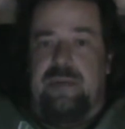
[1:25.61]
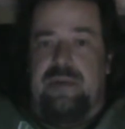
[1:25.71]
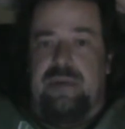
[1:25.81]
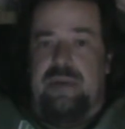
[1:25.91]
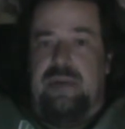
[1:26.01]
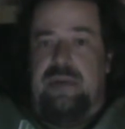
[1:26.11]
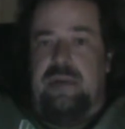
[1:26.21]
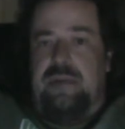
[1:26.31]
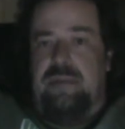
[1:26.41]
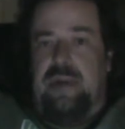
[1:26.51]
were doing the
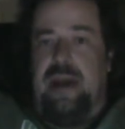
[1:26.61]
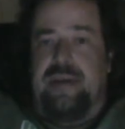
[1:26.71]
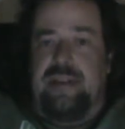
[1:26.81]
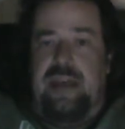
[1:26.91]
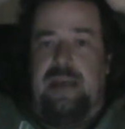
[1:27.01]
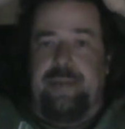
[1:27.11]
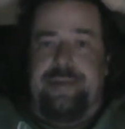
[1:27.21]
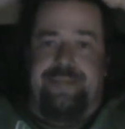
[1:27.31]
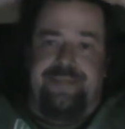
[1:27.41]
landscaping.